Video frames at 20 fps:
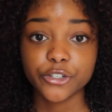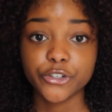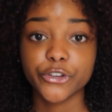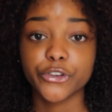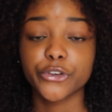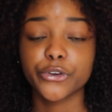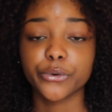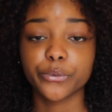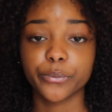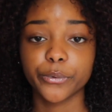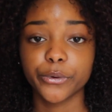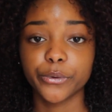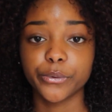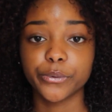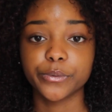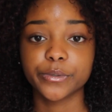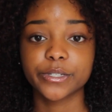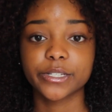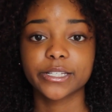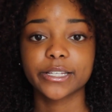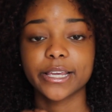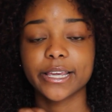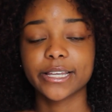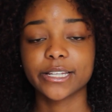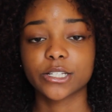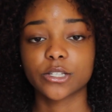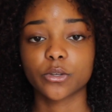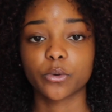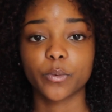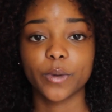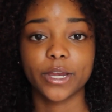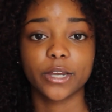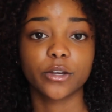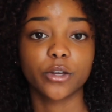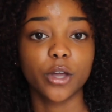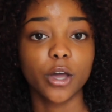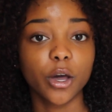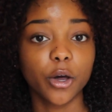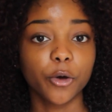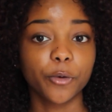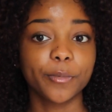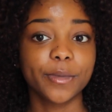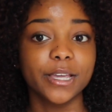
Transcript: to your roots is the way to go,